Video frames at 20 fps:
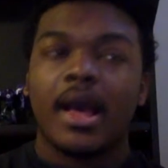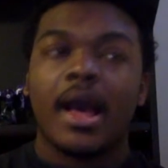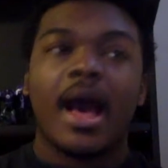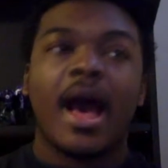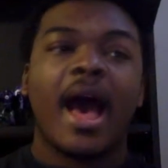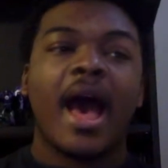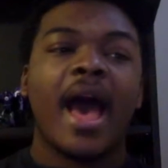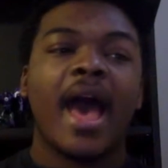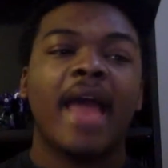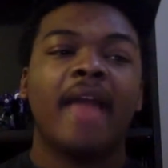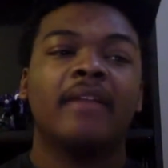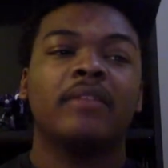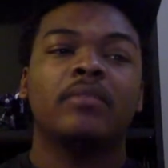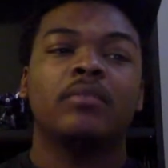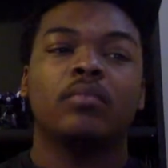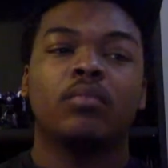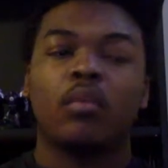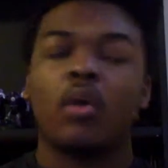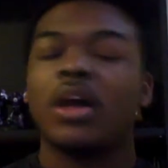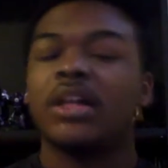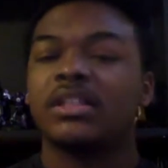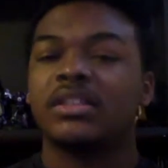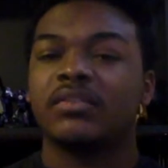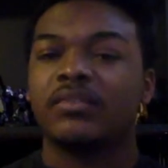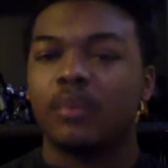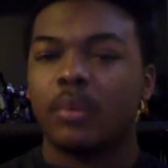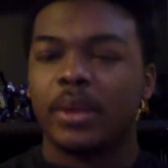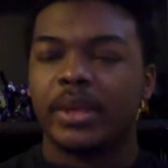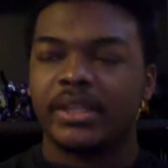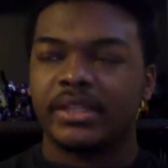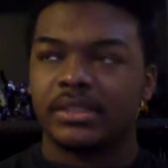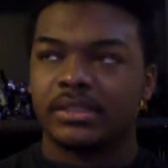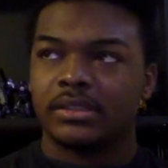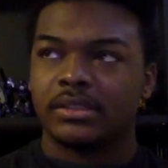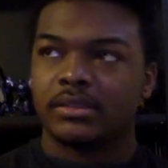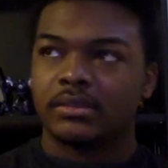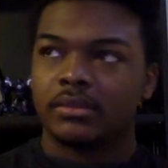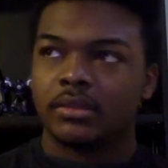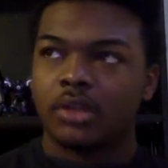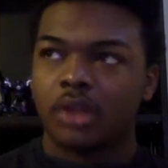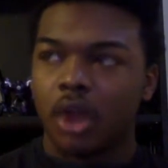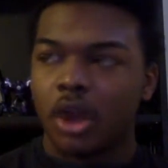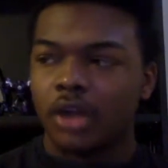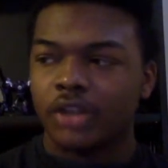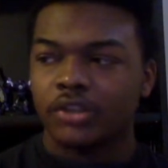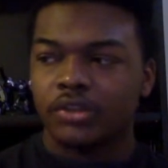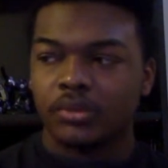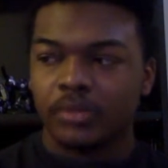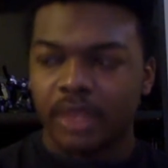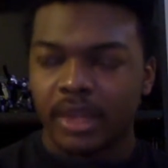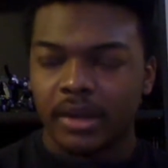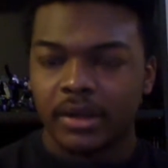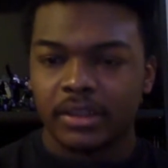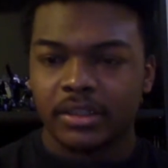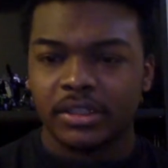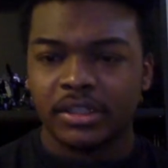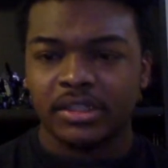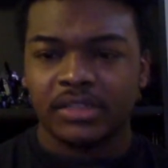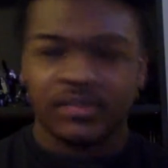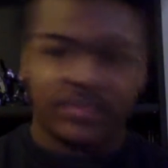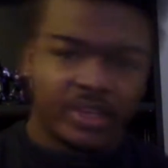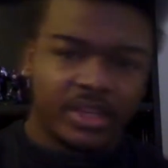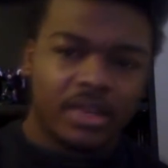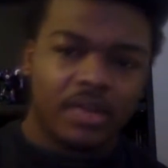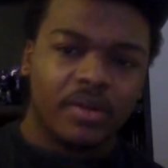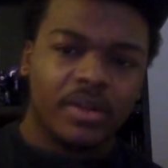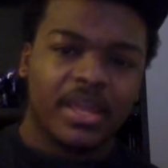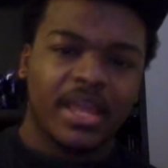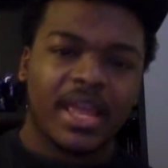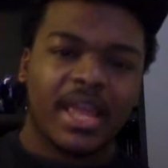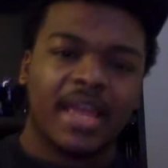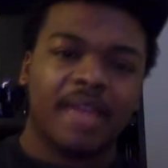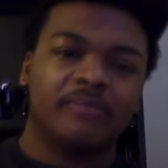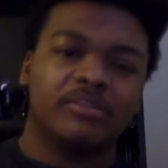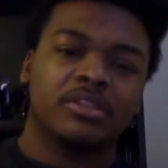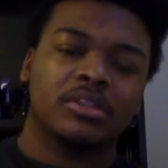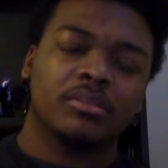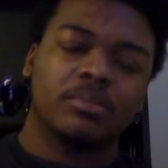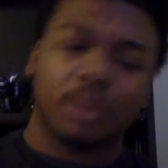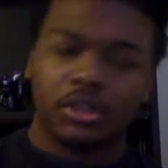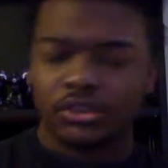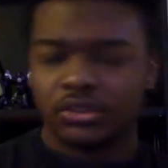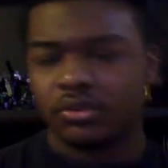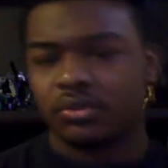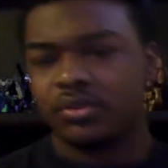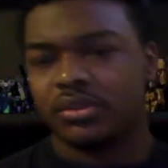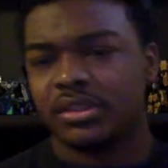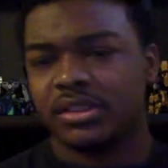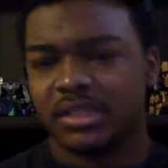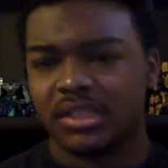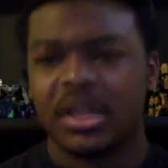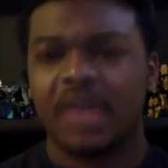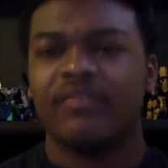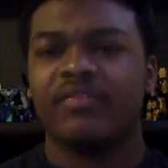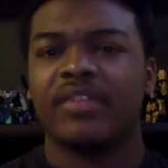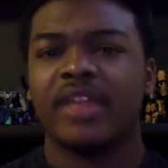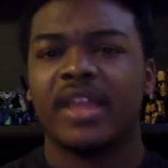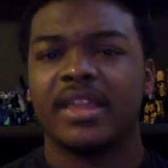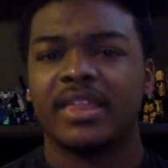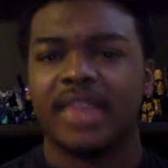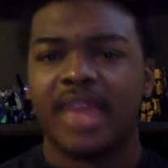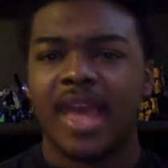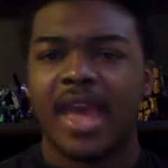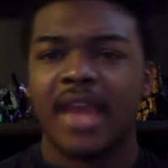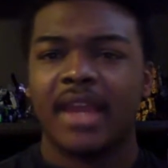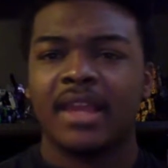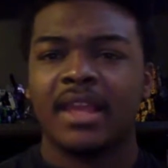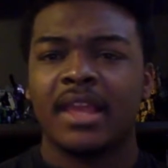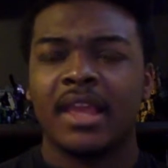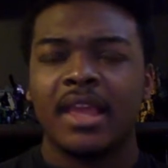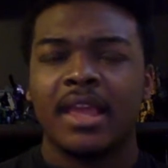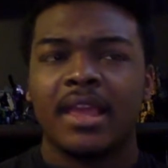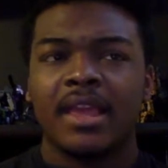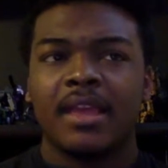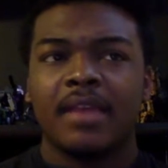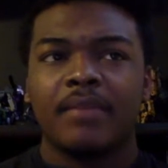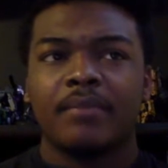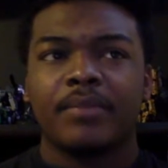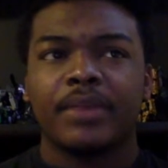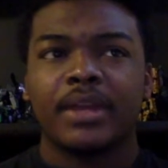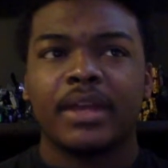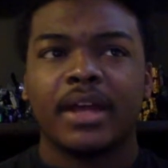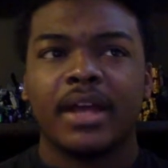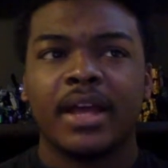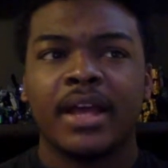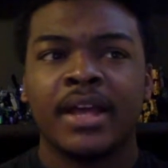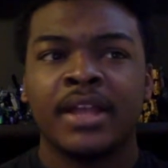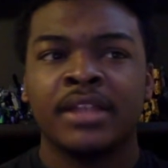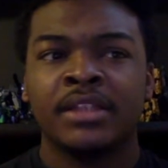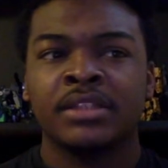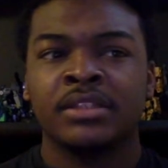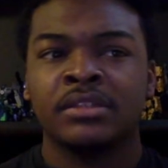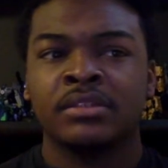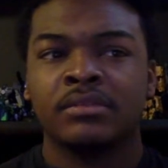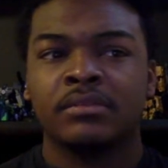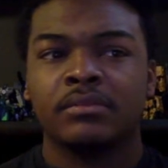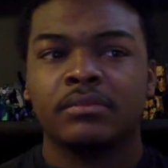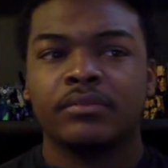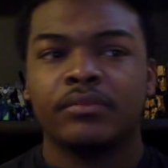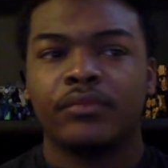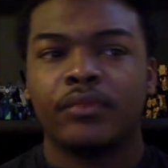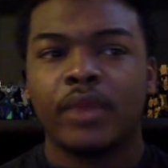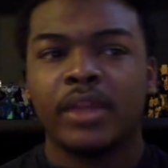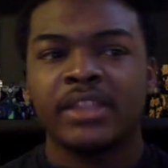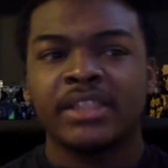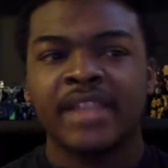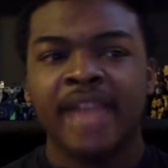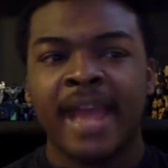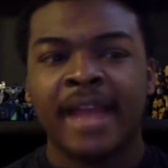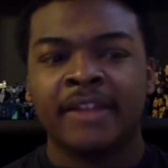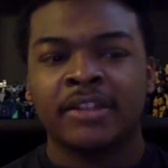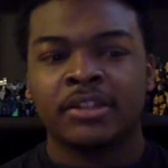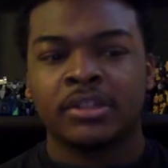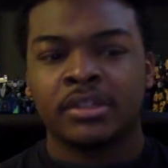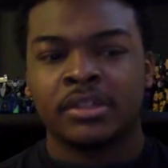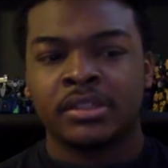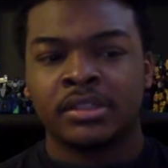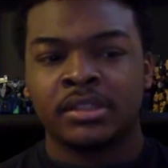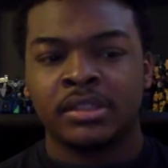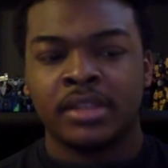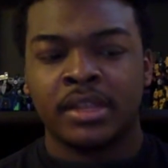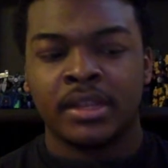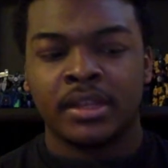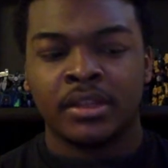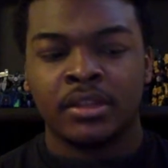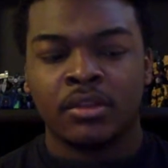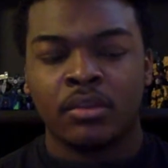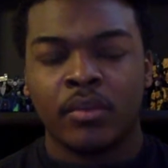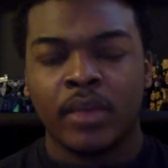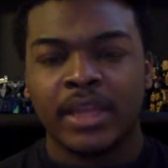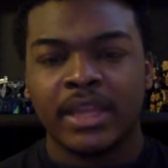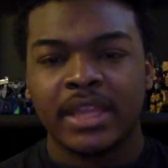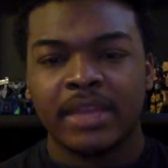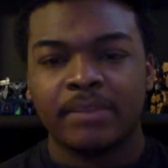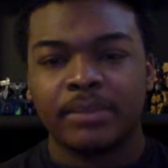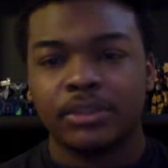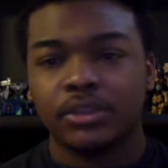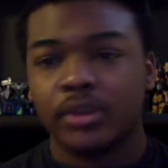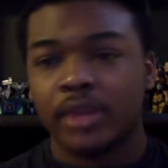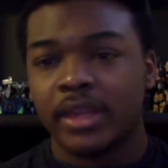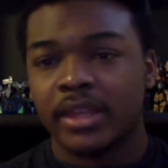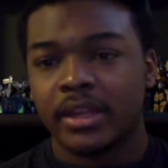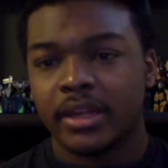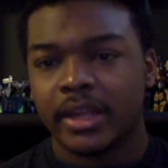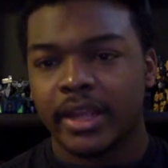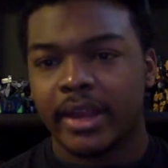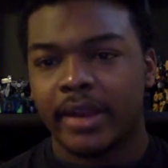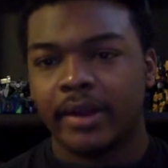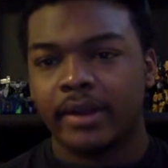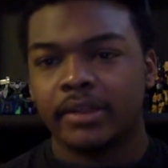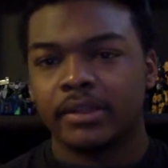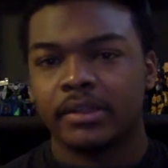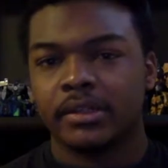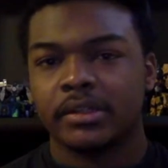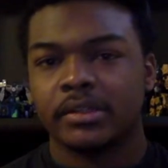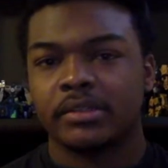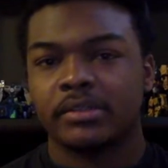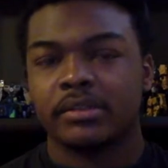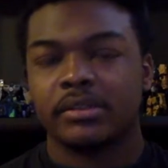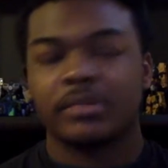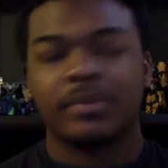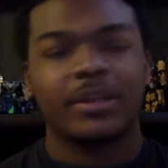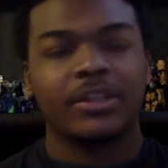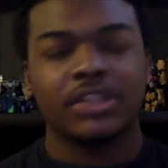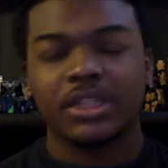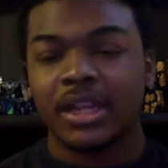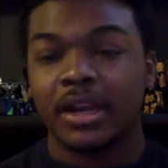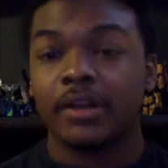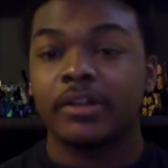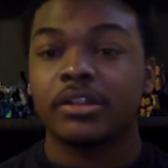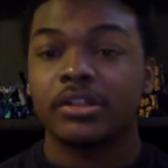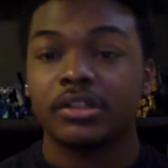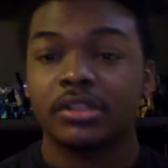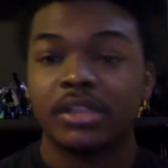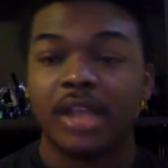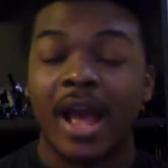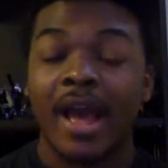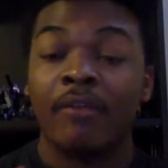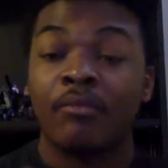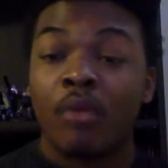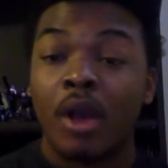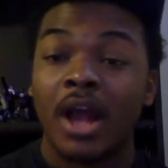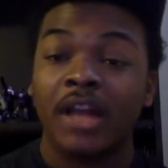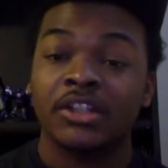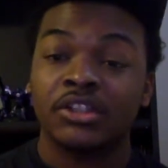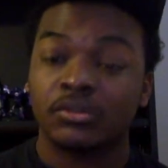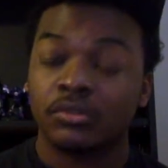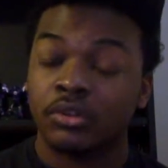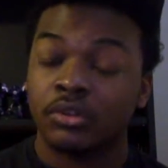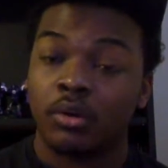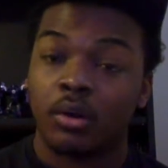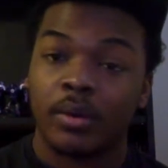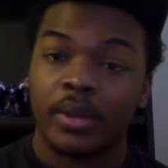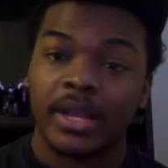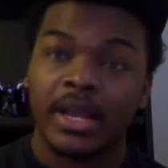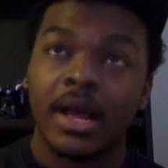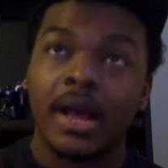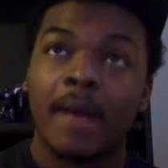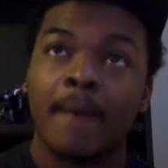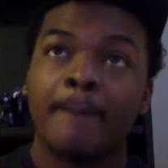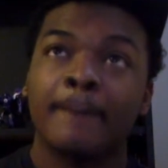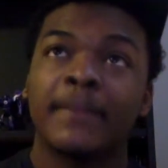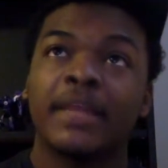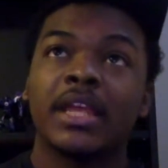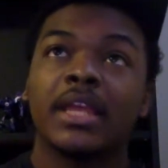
I want to voice cartoon characters, video games, commercials, and stuff like that, because voice actors and in the way they portray their characters, especially characters I watched growing up,